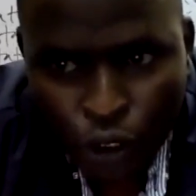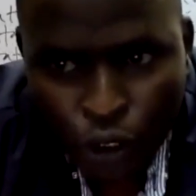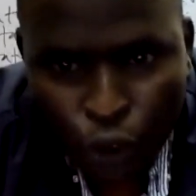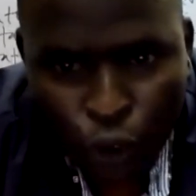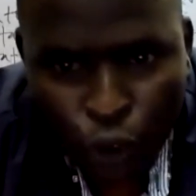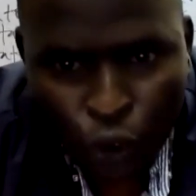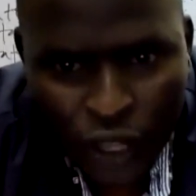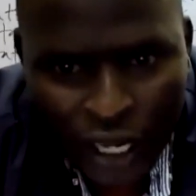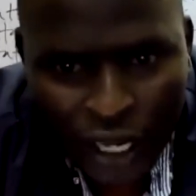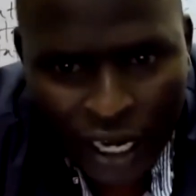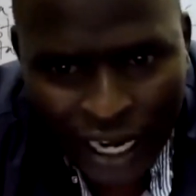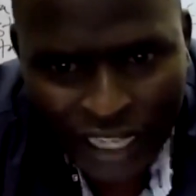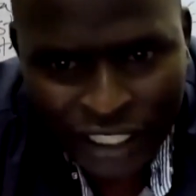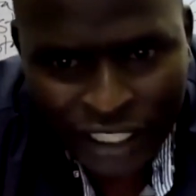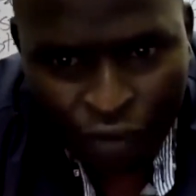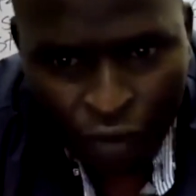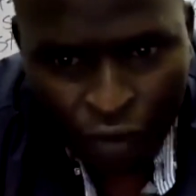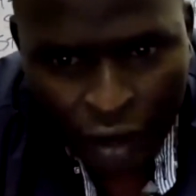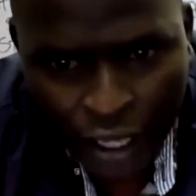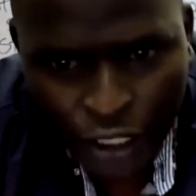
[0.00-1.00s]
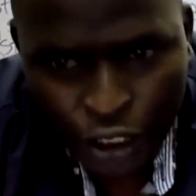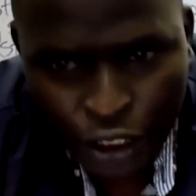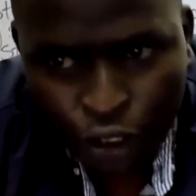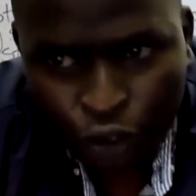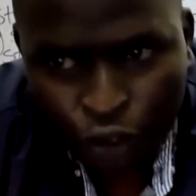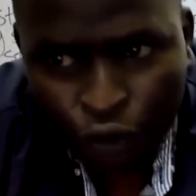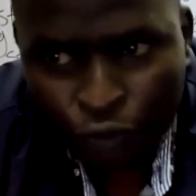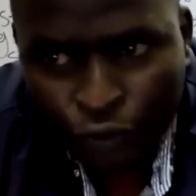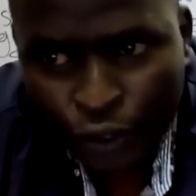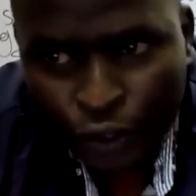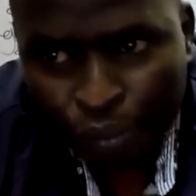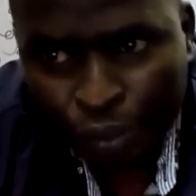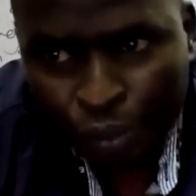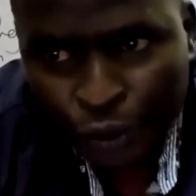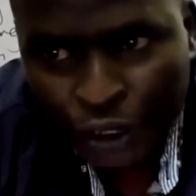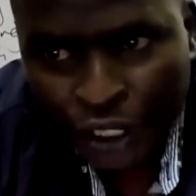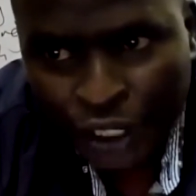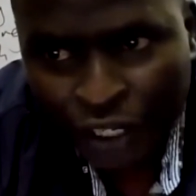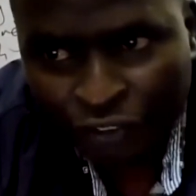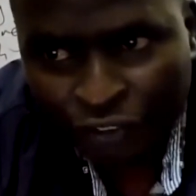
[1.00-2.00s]
So the classification of
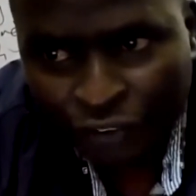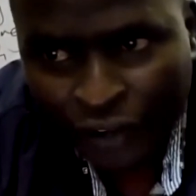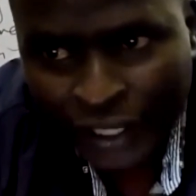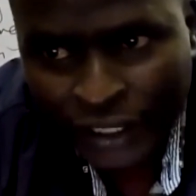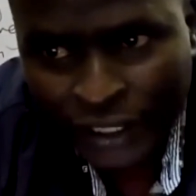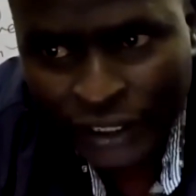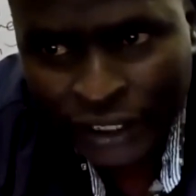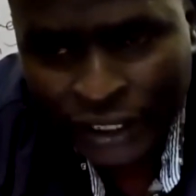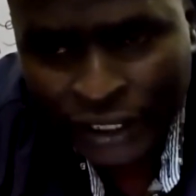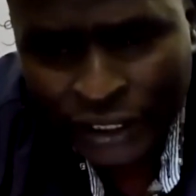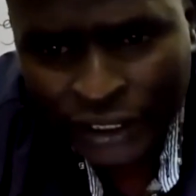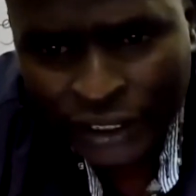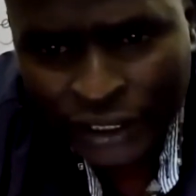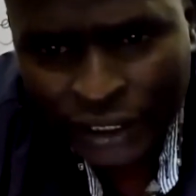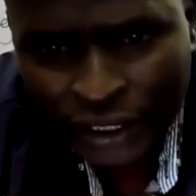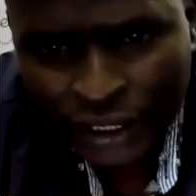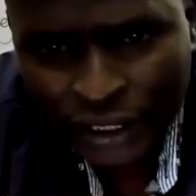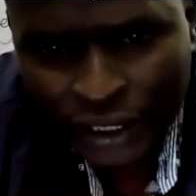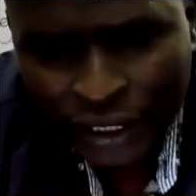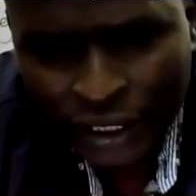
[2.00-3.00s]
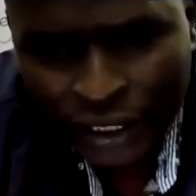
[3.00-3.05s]
input devices,